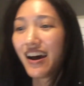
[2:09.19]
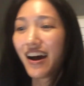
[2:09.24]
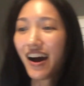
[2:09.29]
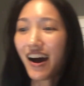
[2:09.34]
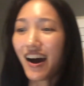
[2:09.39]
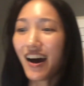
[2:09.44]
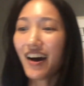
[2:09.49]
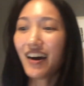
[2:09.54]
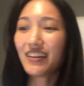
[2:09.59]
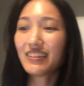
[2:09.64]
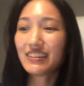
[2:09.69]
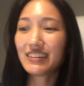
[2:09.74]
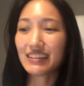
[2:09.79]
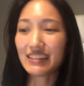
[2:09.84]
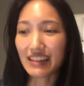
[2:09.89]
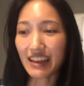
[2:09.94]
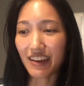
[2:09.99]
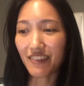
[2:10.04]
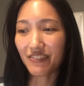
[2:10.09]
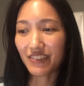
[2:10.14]
On the
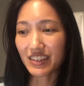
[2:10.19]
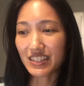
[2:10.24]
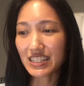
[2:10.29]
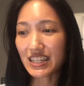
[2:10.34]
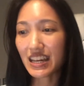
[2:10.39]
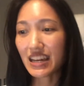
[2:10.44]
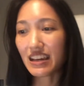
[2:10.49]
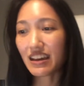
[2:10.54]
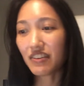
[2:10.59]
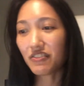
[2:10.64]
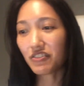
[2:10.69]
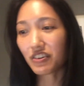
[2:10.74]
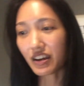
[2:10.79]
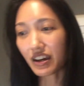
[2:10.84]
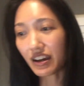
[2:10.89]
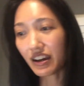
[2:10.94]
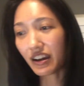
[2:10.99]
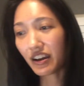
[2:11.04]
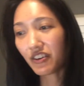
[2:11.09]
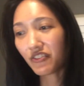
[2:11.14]
eleventh day of
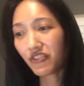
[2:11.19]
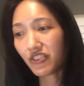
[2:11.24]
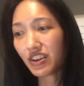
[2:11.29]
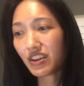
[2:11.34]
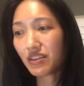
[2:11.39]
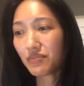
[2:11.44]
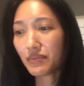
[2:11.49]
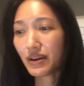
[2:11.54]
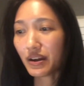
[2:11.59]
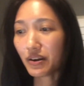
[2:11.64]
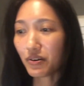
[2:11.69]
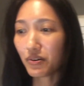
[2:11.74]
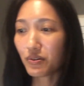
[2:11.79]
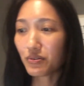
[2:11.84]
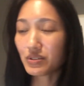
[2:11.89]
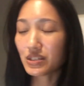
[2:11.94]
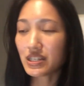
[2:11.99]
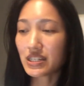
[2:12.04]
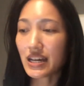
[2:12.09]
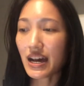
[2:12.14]
recovery, my
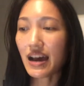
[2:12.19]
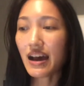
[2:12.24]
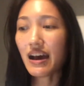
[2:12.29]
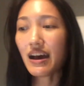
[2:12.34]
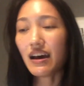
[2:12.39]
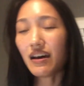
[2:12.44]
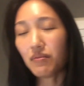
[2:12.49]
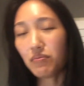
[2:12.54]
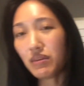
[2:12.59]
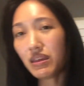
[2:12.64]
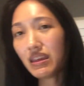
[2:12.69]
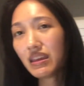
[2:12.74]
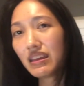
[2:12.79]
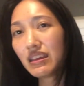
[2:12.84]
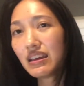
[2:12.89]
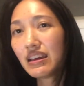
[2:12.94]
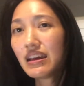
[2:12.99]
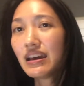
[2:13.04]
OT tatami